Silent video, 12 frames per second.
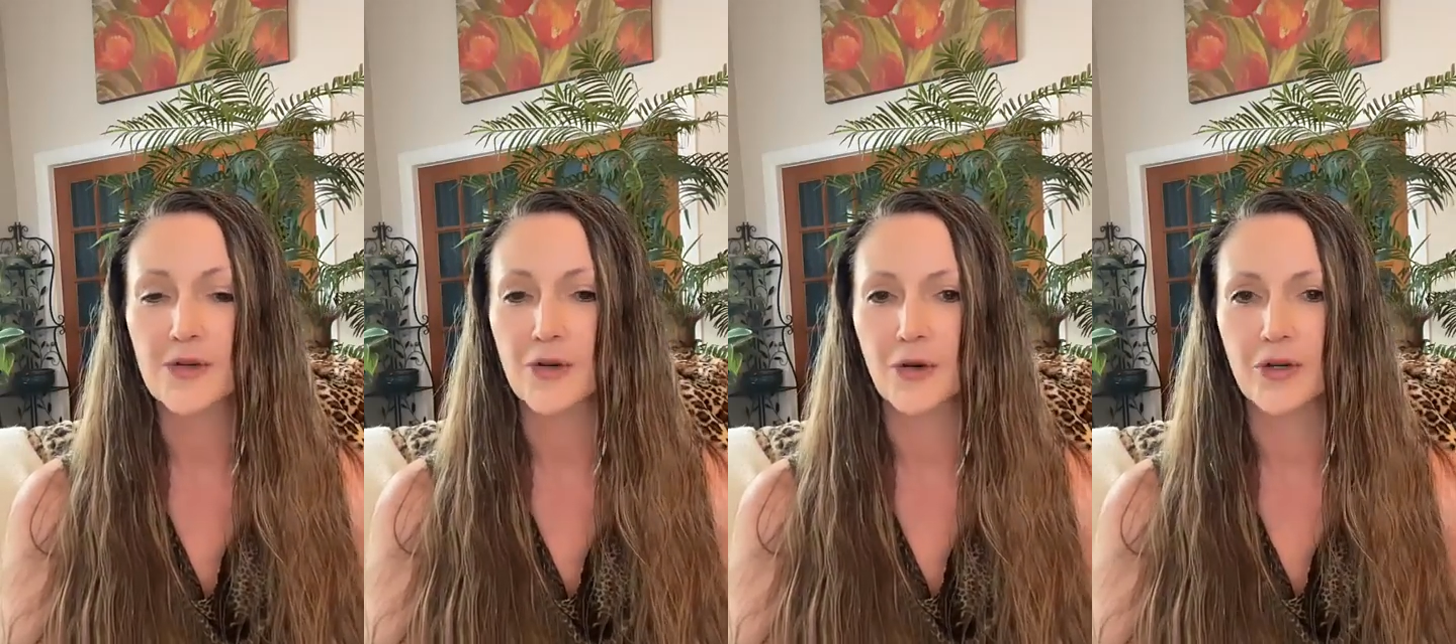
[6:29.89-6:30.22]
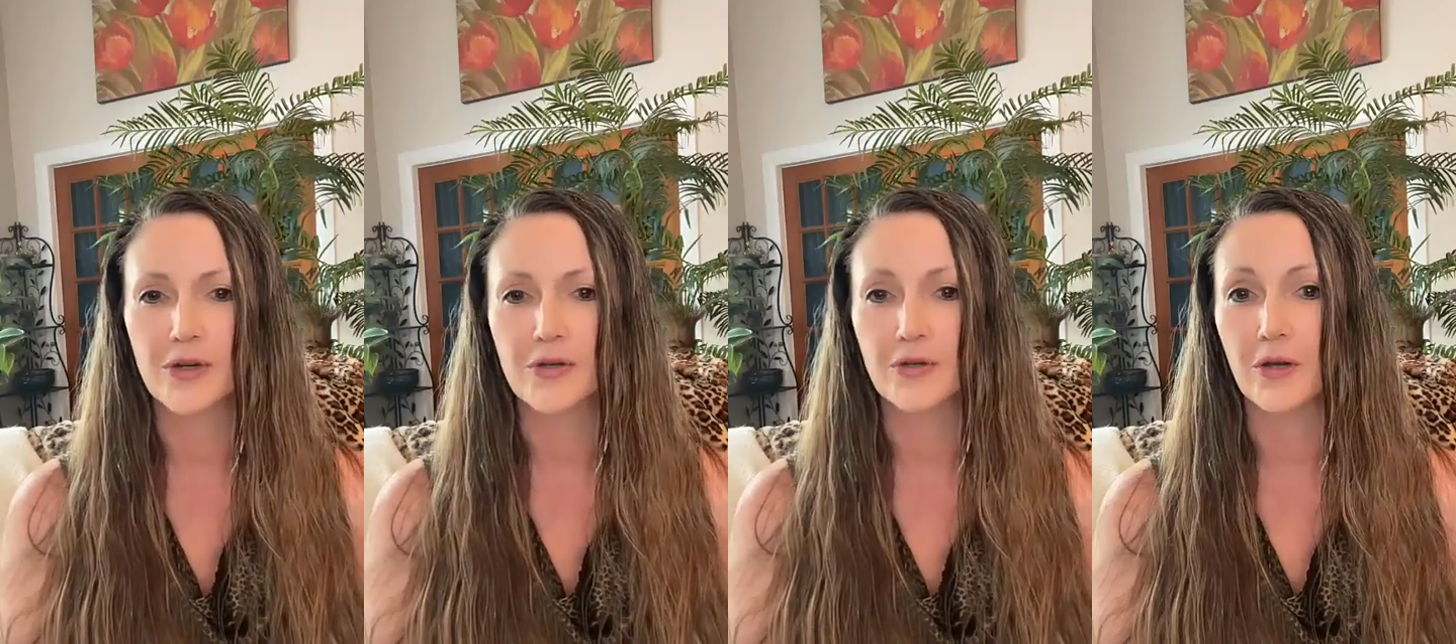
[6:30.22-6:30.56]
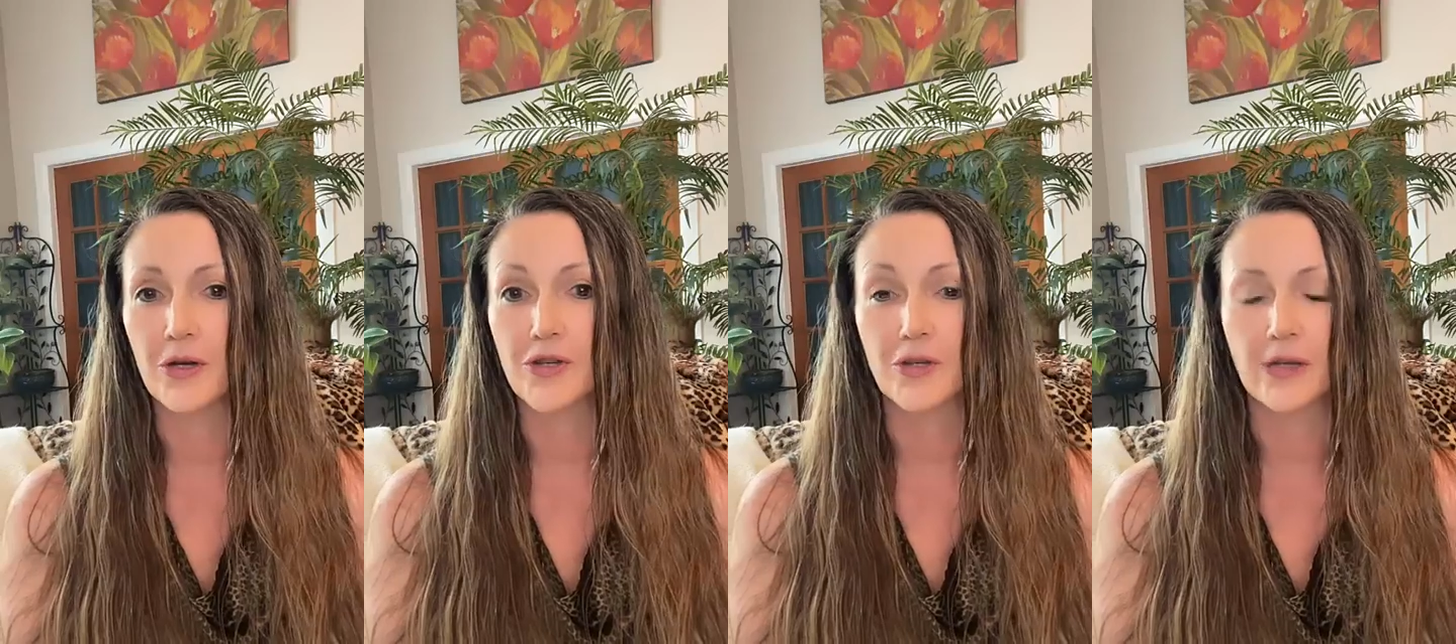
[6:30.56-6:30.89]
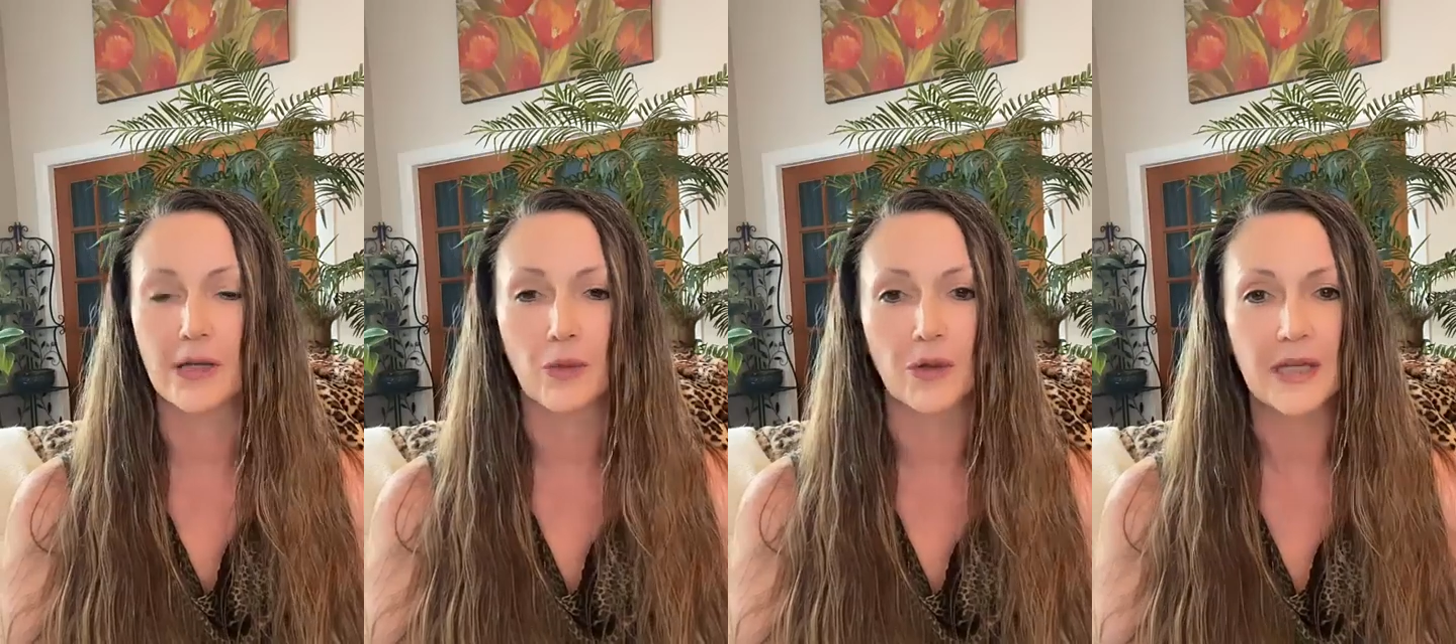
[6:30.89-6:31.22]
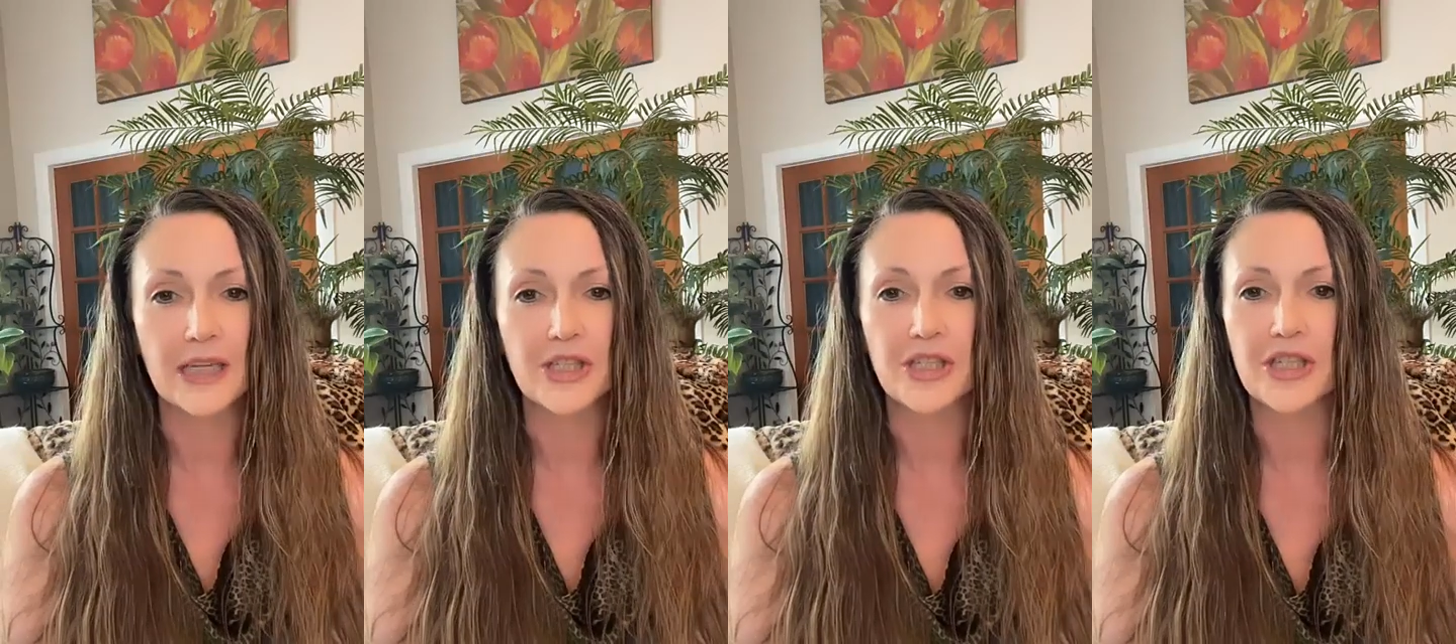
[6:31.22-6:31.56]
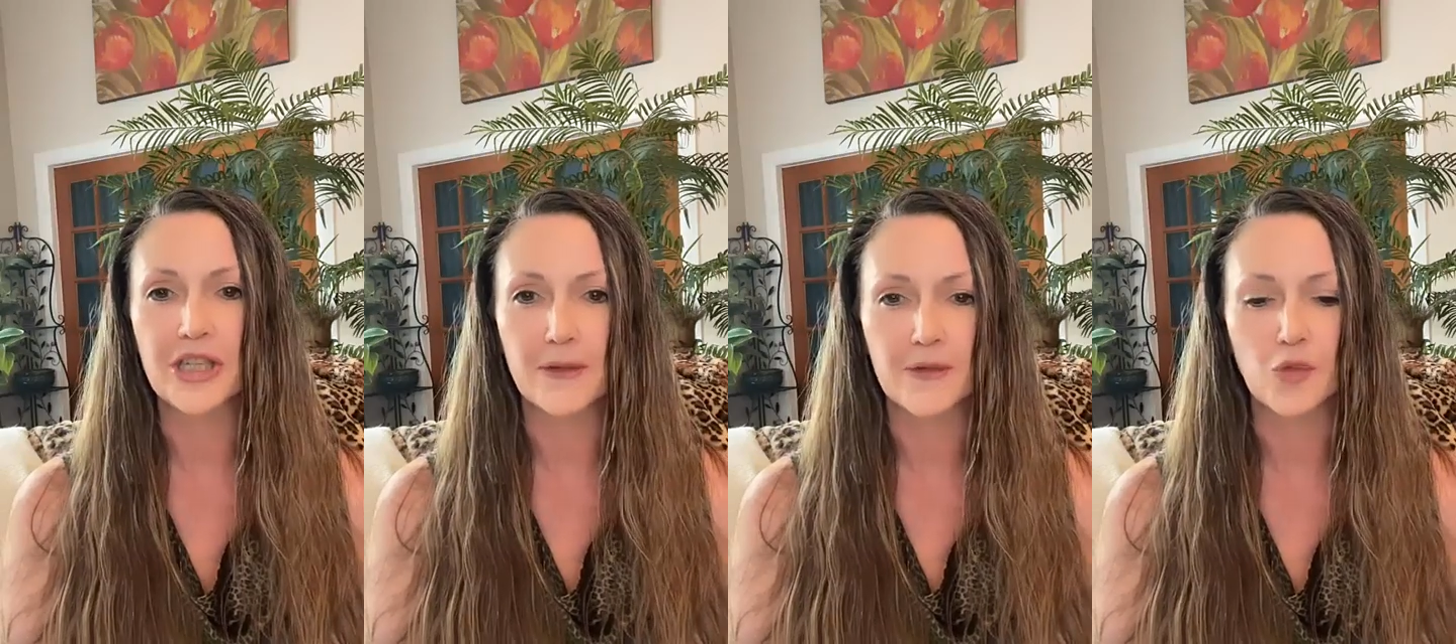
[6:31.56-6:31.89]
or larger like
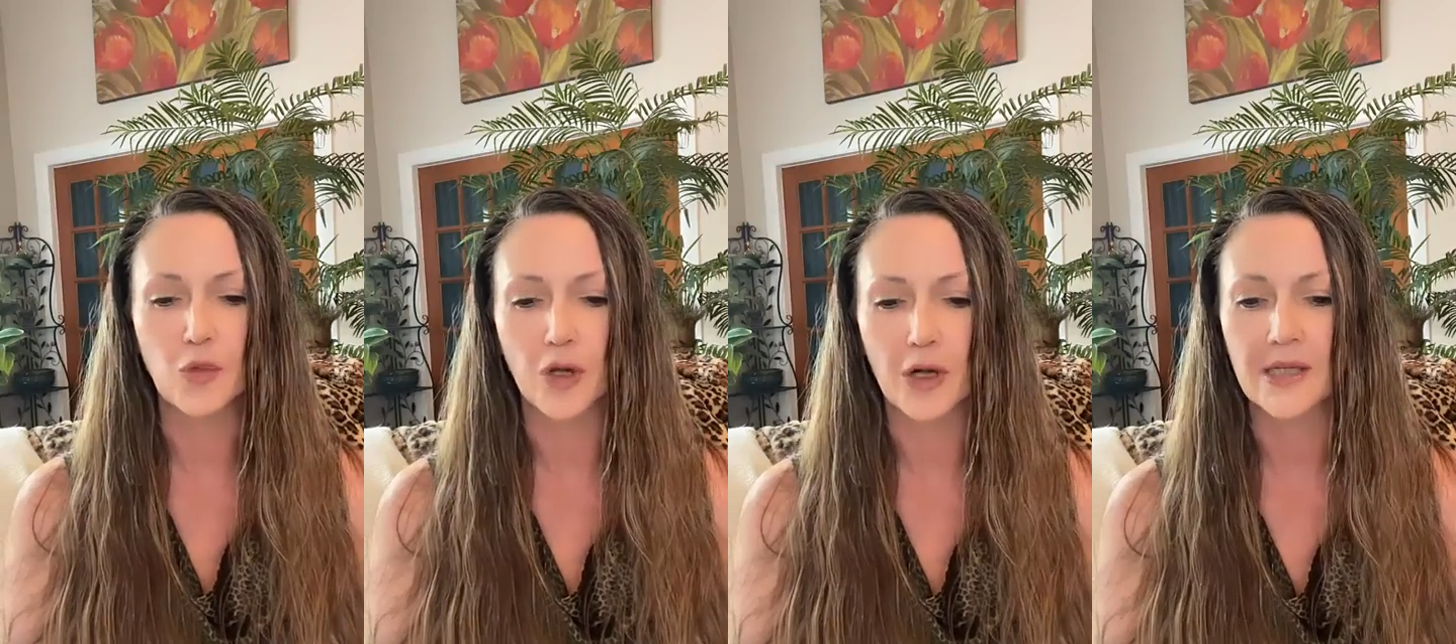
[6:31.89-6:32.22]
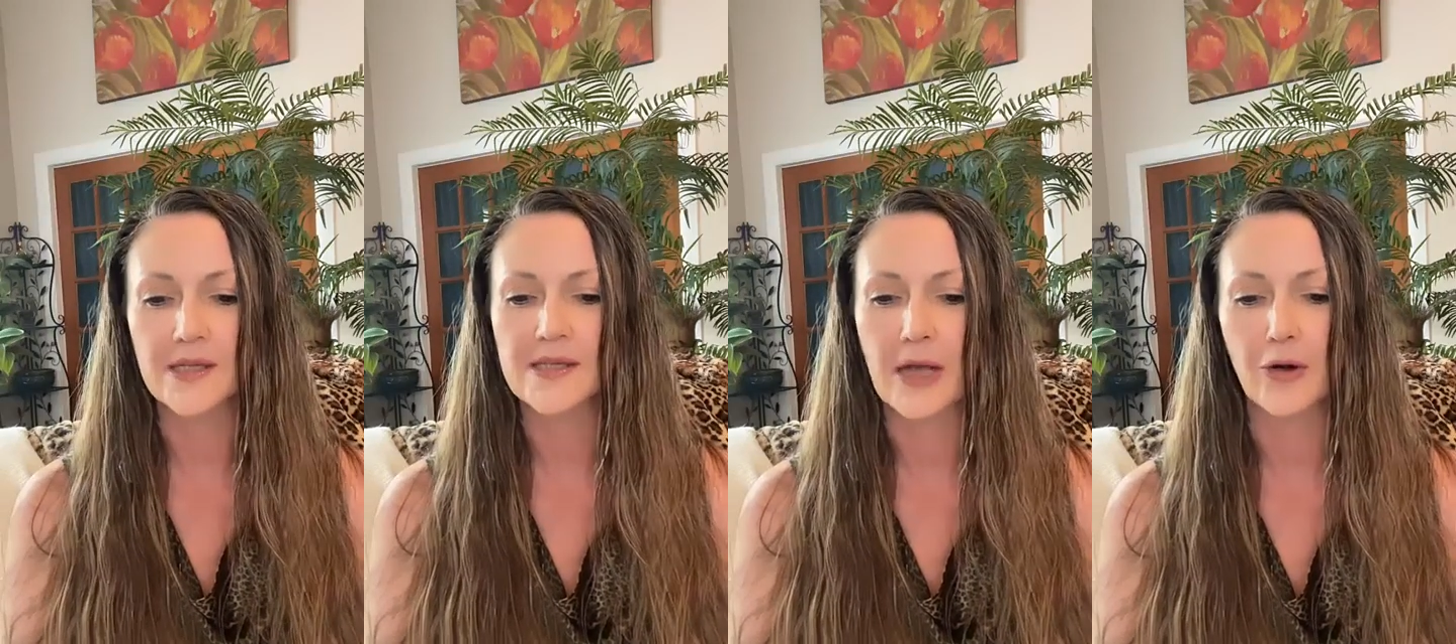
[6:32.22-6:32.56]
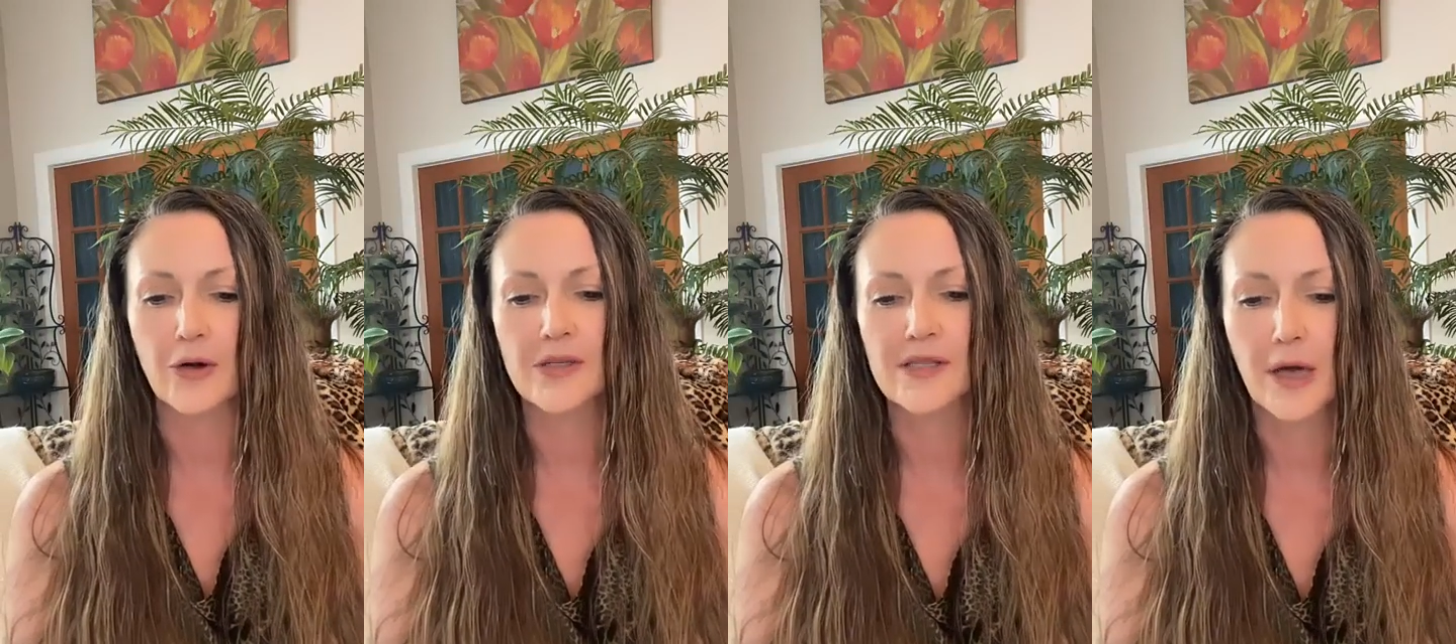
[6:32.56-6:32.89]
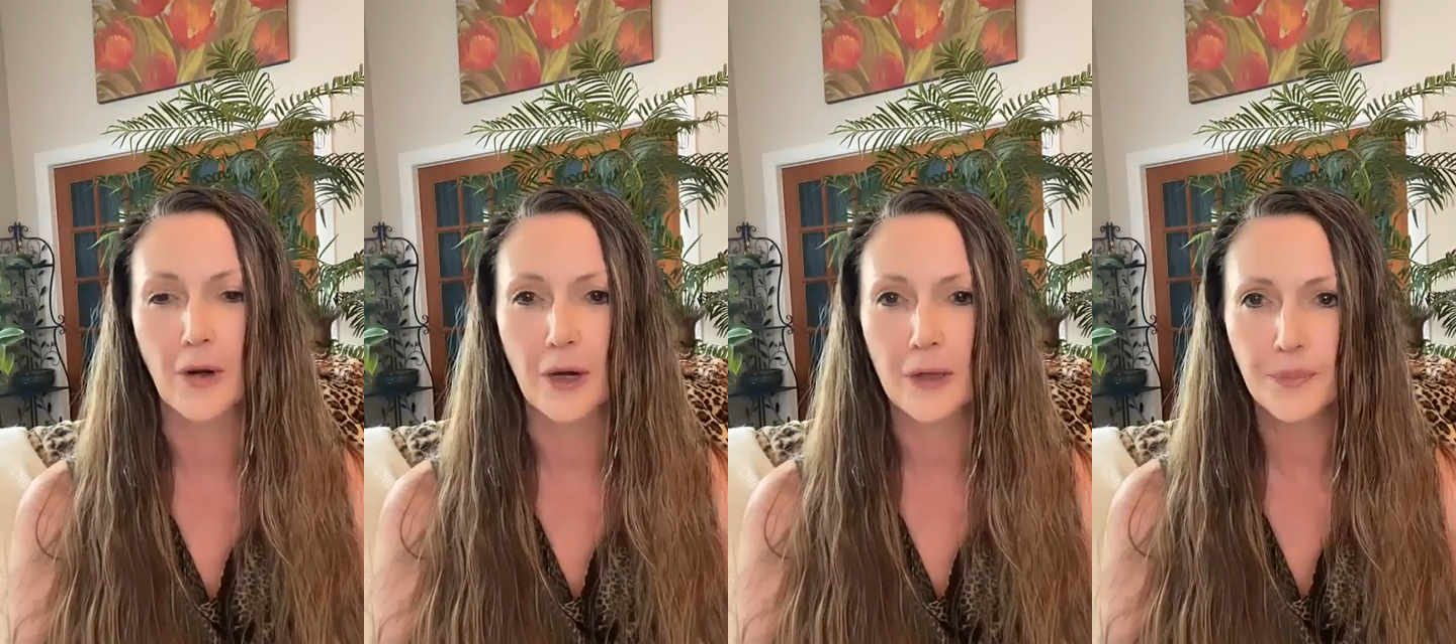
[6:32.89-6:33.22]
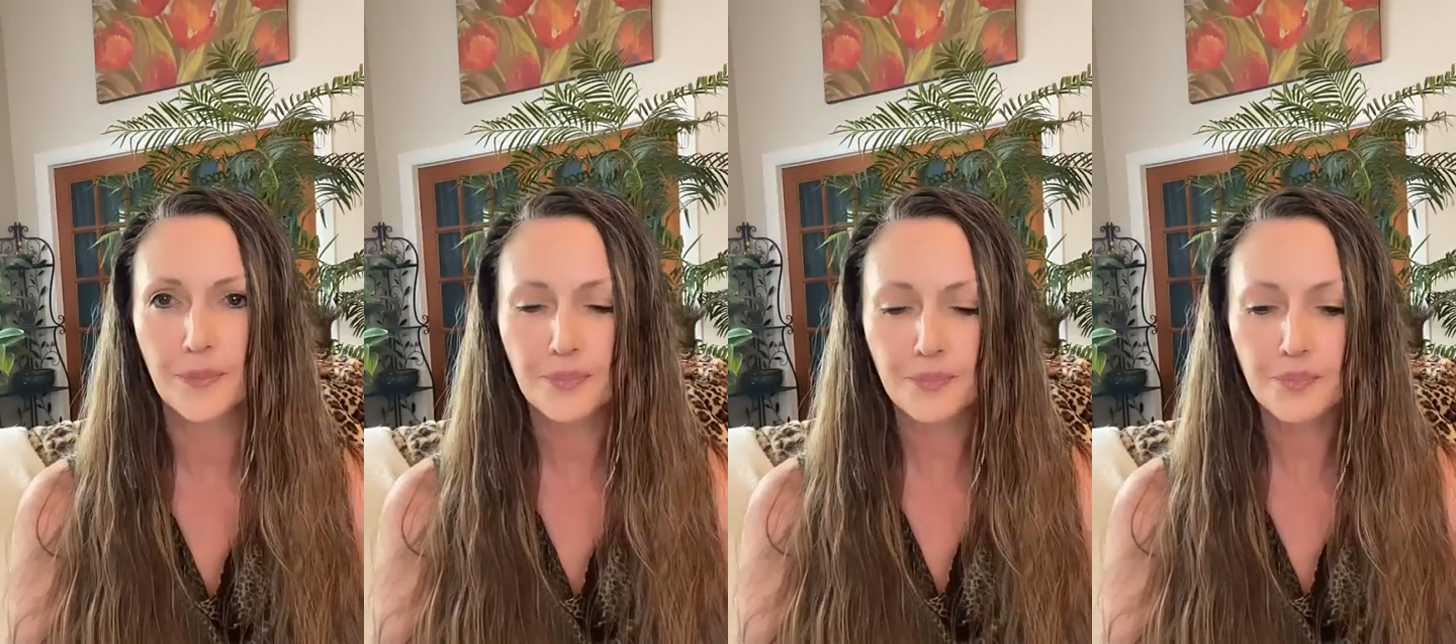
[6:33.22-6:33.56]
relationships, work, etc., etc.